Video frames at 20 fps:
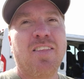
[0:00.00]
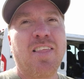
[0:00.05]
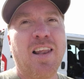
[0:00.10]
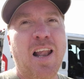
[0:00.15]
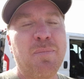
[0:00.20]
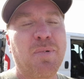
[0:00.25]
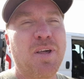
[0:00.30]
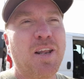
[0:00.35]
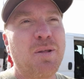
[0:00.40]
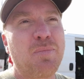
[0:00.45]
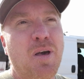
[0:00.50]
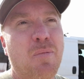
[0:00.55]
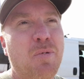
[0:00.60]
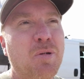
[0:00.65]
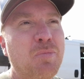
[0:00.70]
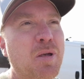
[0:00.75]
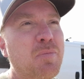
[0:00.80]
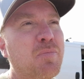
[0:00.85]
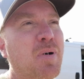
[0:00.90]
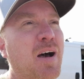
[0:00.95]
that I'm going to be able
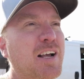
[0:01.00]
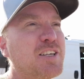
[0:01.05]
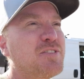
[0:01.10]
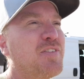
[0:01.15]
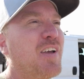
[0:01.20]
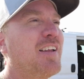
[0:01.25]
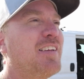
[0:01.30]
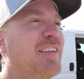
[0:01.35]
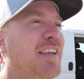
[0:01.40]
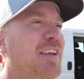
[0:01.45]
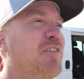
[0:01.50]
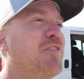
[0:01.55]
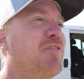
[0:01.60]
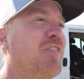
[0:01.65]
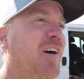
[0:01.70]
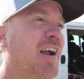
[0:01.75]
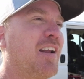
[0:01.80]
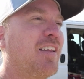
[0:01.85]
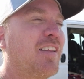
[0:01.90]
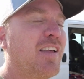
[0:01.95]
to meet Box Van D
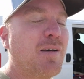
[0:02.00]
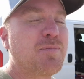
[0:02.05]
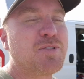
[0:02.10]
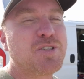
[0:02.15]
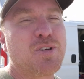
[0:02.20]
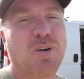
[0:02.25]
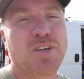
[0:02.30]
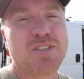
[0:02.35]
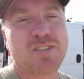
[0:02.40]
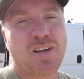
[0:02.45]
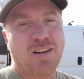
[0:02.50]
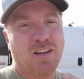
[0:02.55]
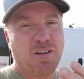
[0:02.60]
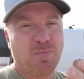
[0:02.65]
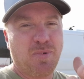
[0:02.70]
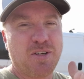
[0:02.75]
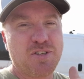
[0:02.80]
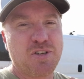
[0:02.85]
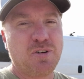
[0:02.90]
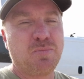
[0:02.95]
finally. I'm so excited to
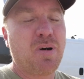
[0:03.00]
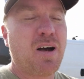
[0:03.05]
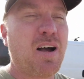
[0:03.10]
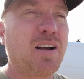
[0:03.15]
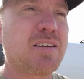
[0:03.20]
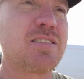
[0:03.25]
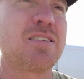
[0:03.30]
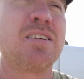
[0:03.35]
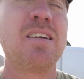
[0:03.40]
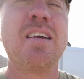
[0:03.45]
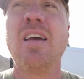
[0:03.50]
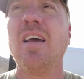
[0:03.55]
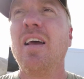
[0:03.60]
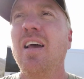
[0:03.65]
meet you, Box.